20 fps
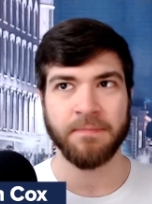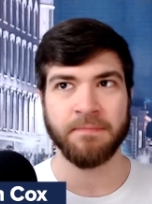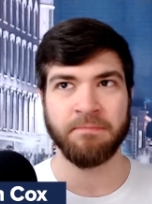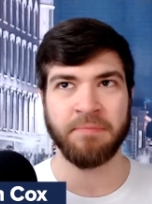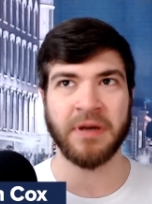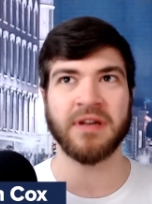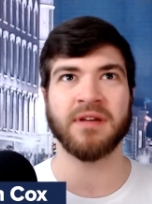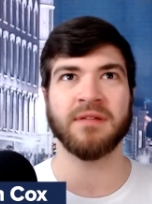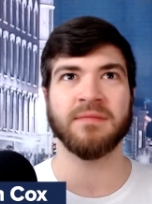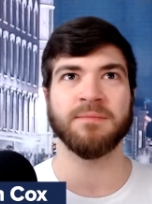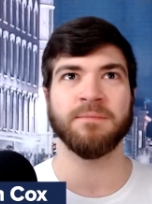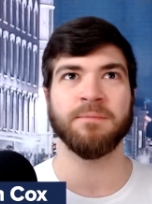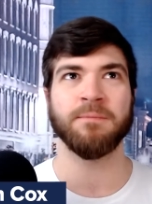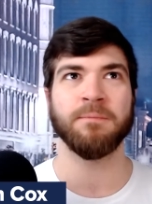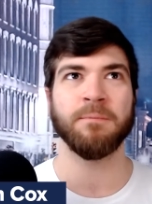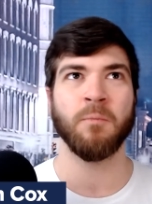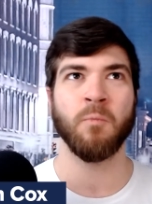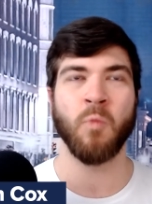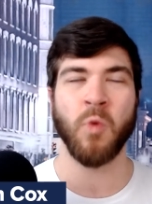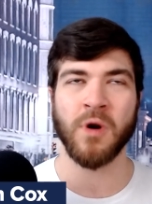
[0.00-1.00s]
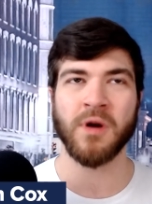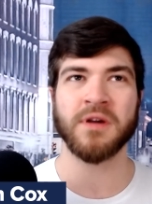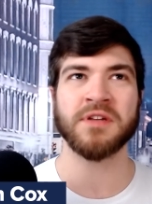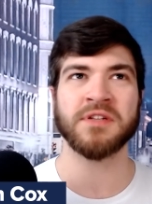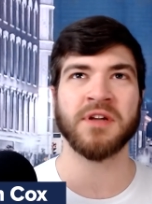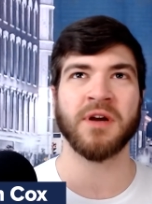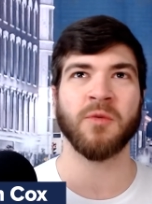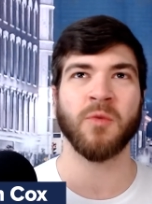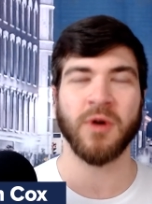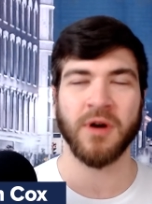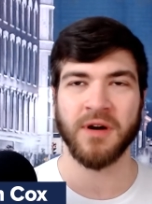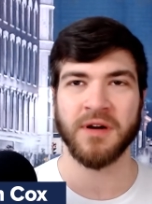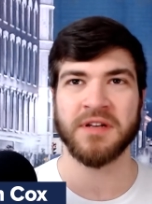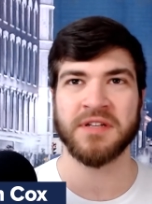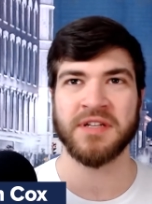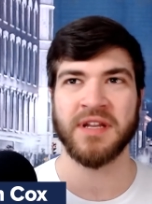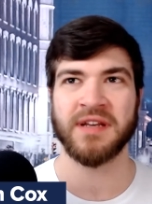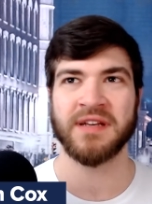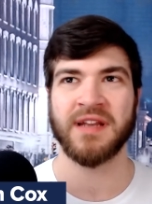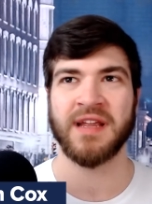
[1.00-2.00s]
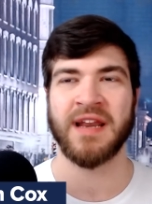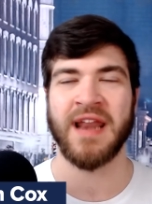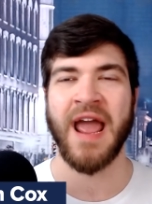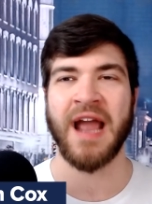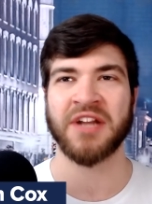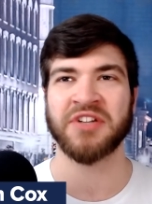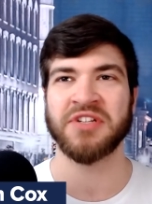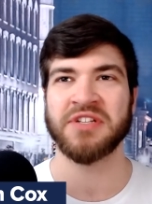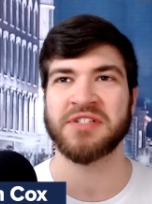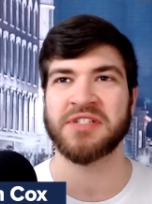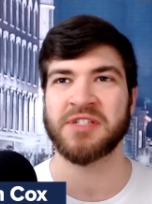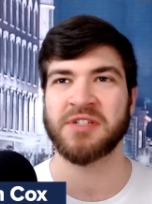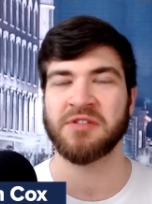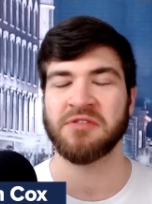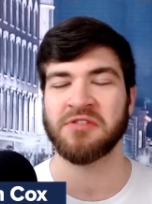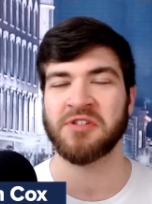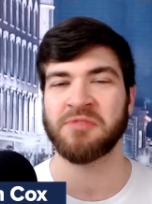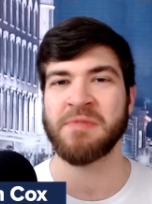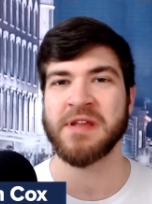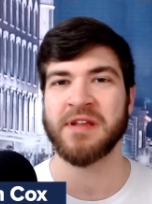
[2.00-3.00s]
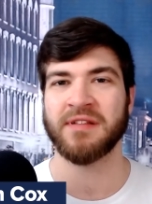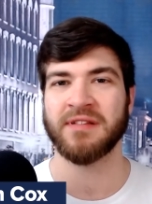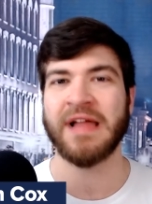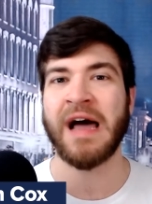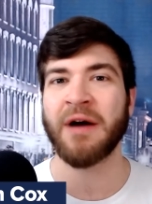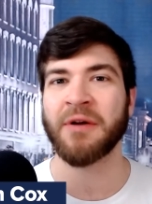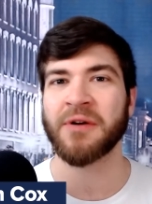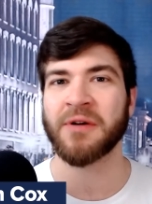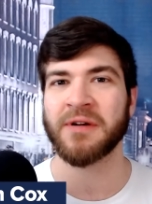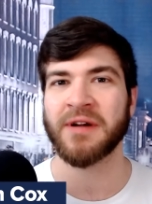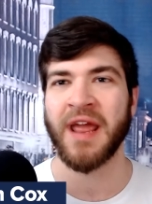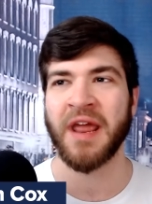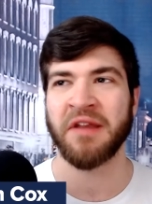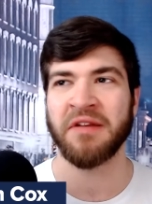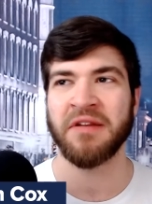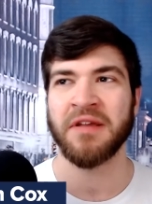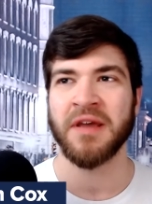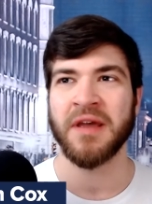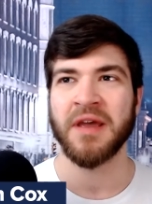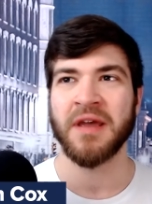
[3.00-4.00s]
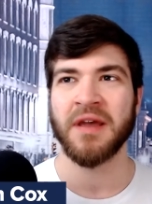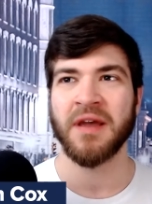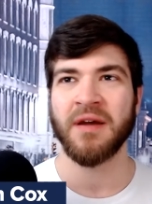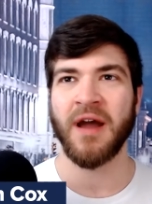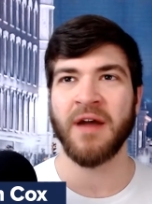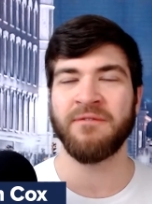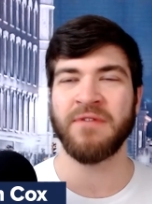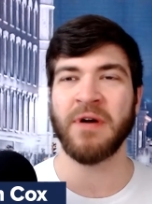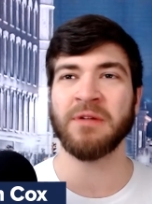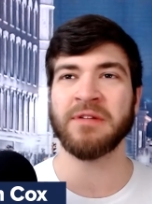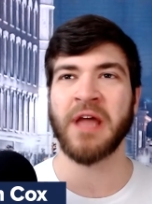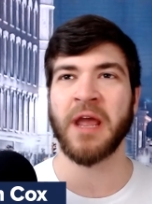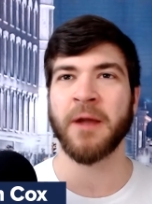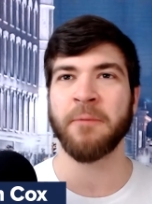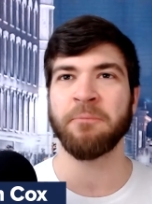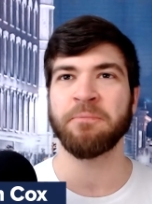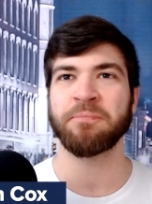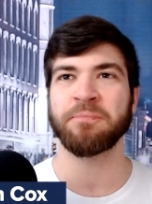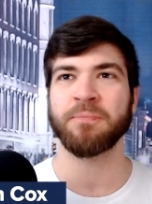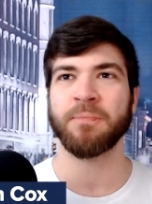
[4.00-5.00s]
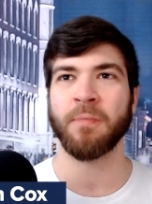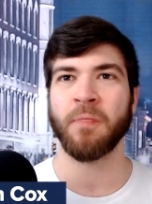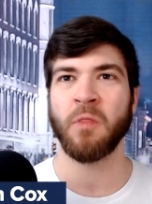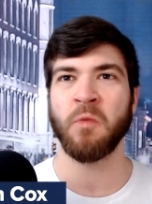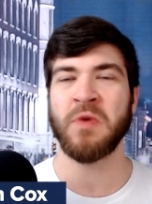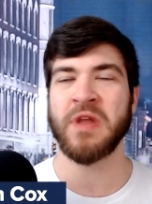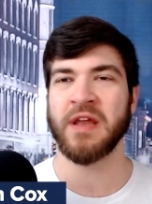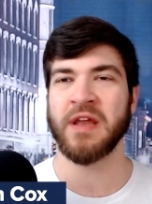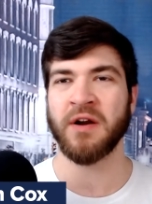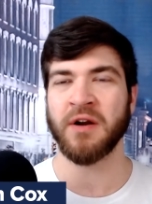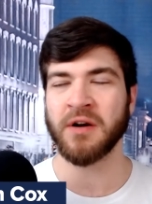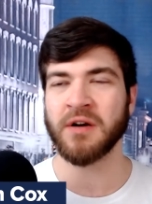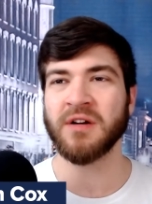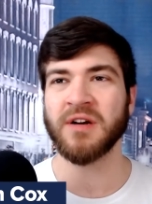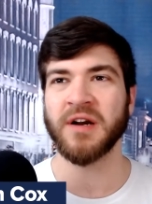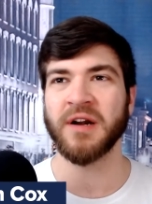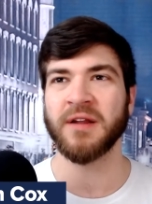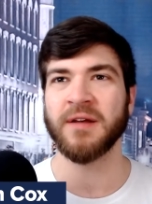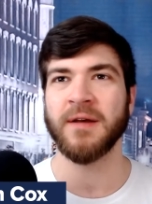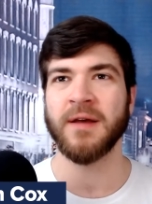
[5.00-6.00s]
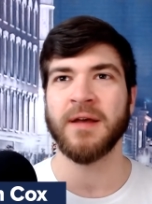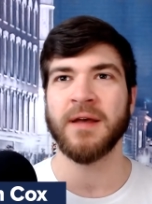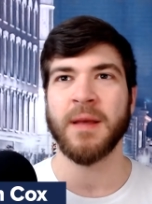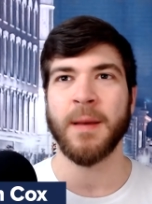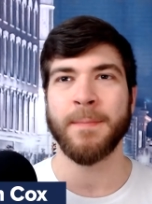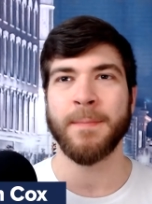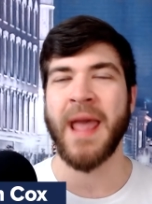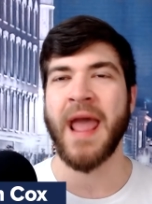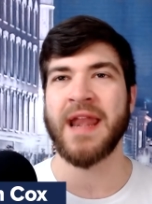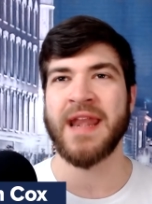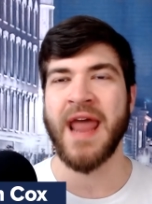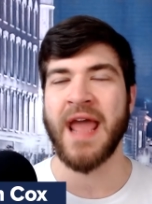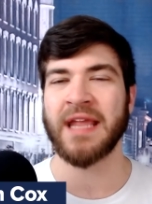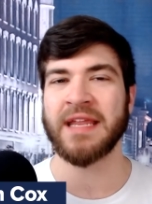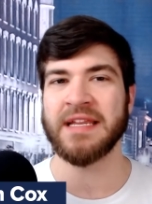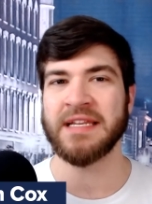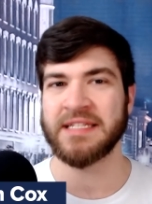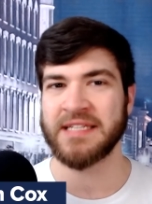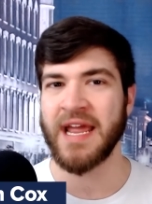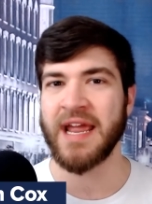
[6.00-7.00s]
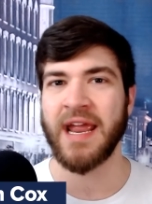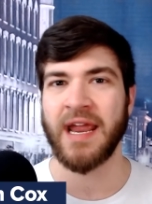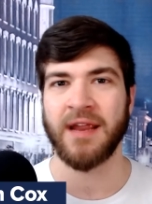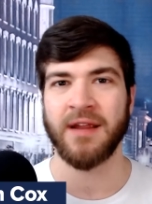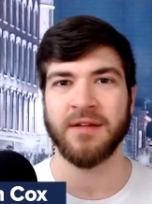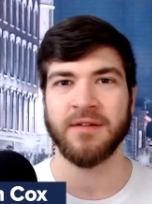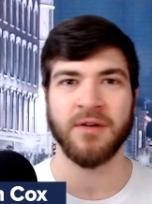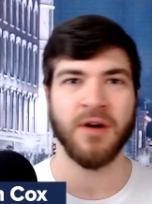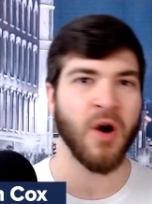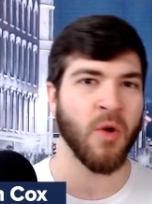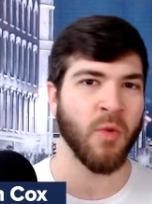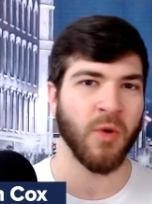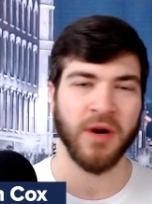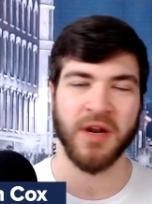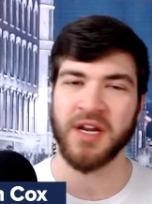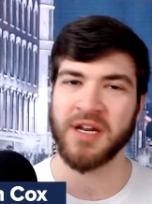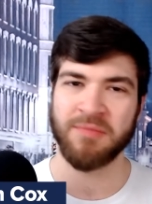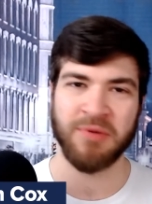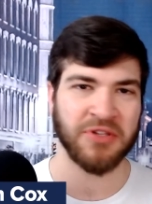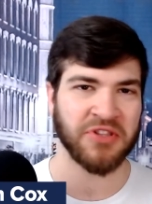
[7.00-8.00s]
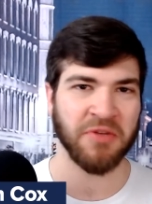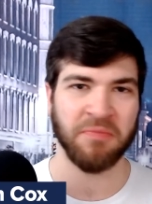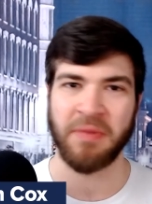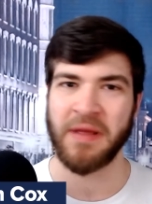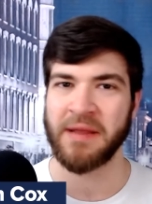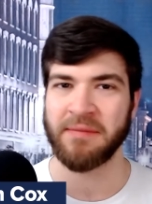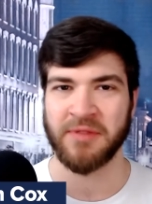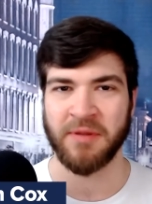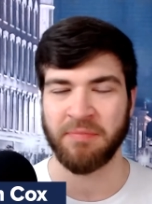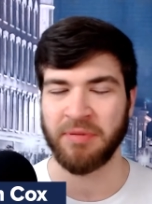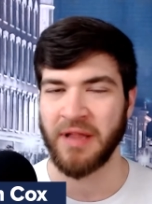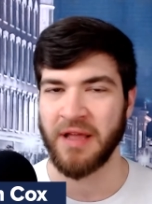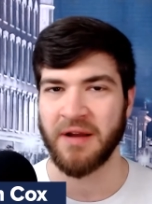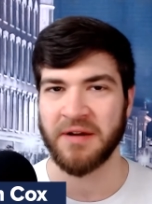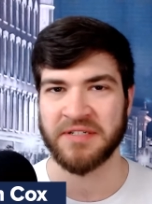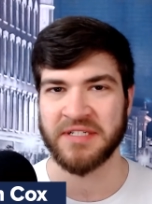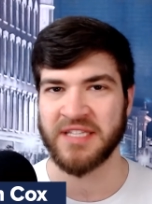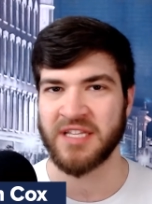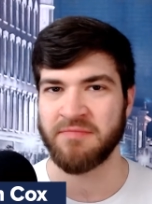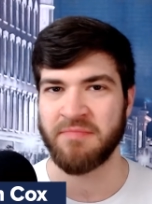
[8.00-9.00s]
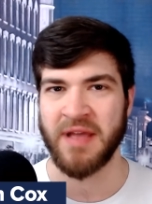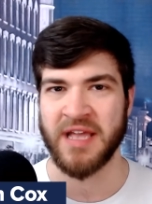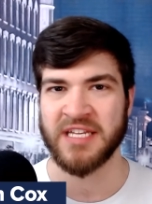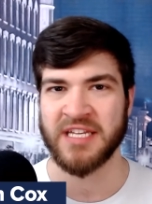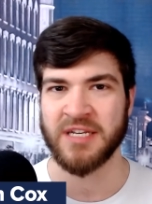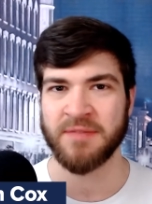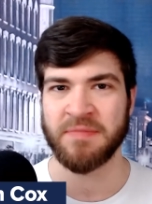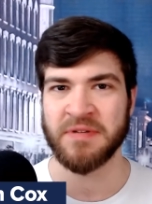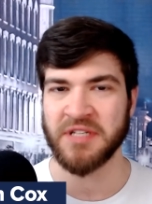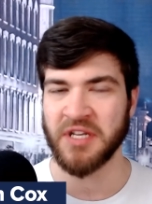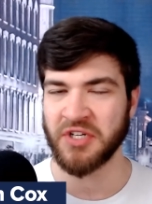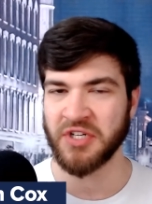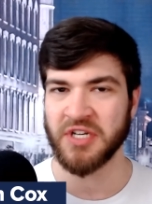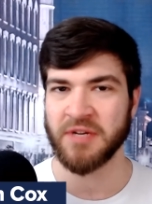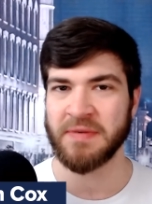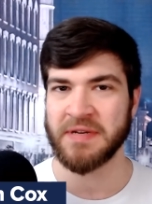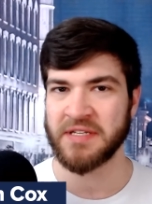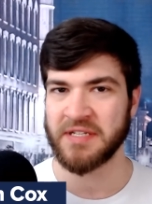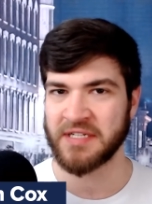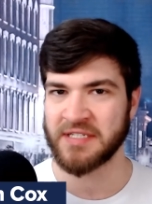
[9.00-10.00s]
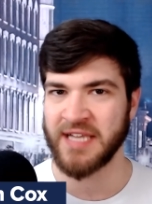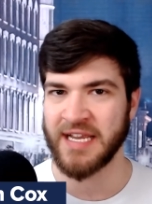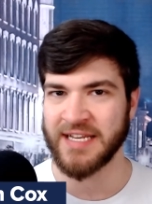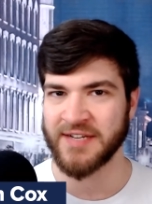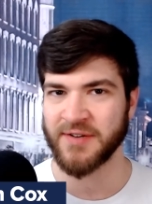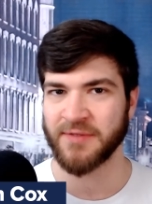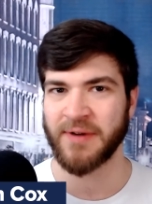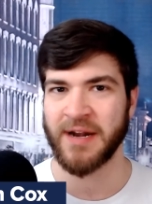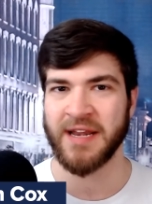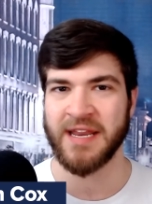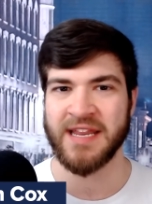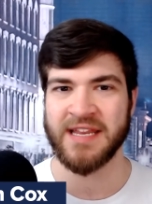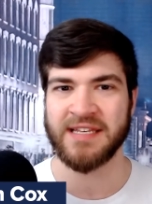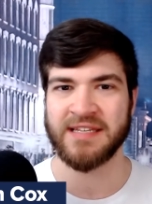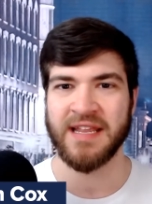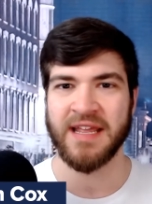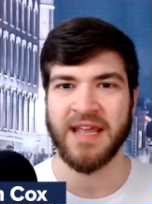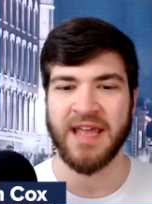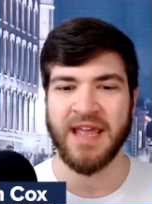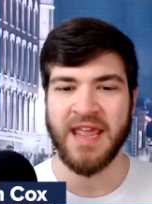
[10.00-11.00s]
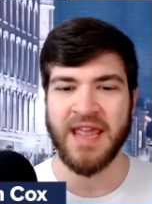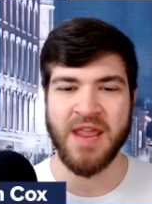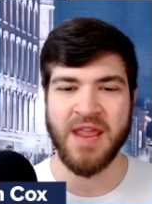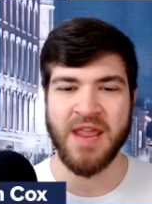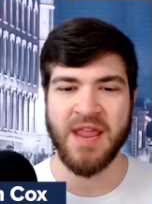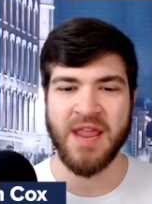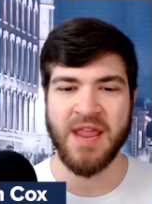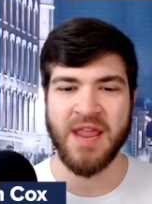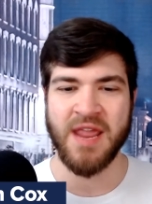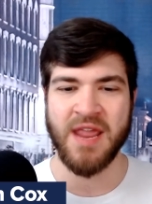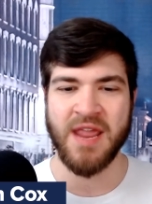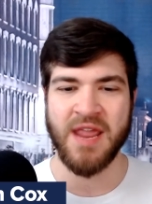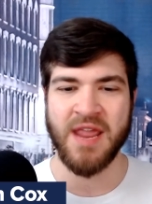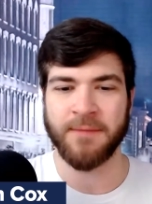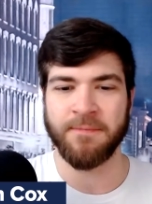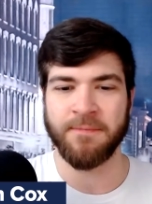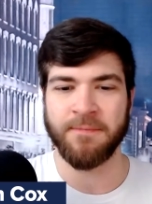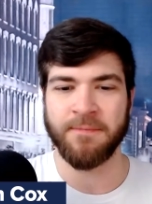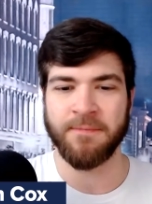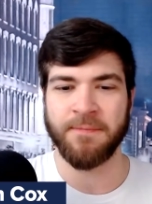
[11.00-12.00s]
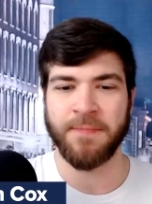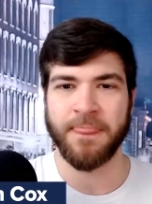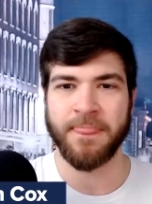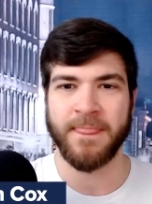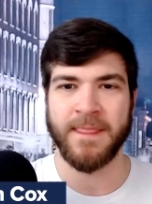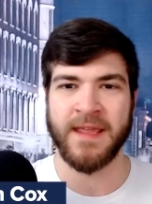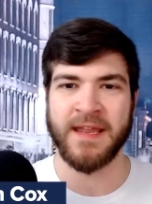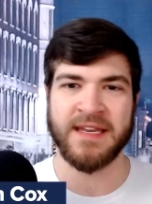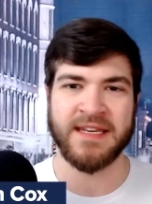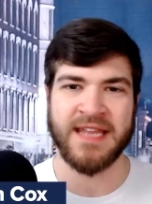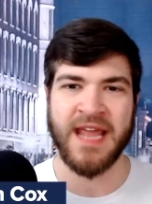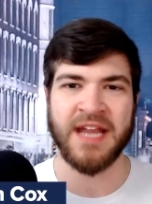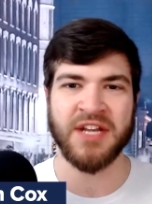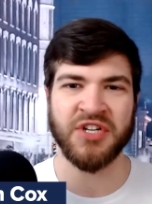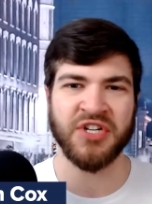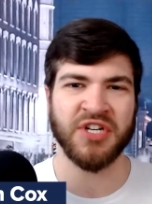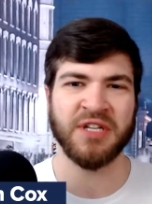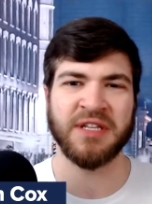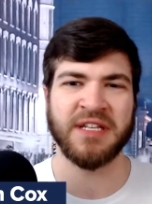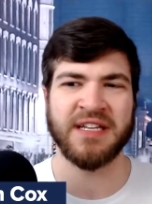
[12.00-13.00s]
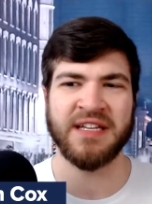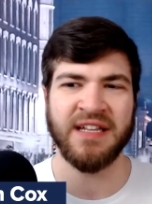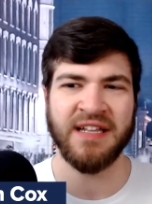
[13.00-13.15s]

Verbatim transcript: But words are words, and, and actions speak louder. And I felt like we had heard Matt Nagy say, oh, we're going to put the, the players in the best position to be successful, right? He, he wasn't like intentionally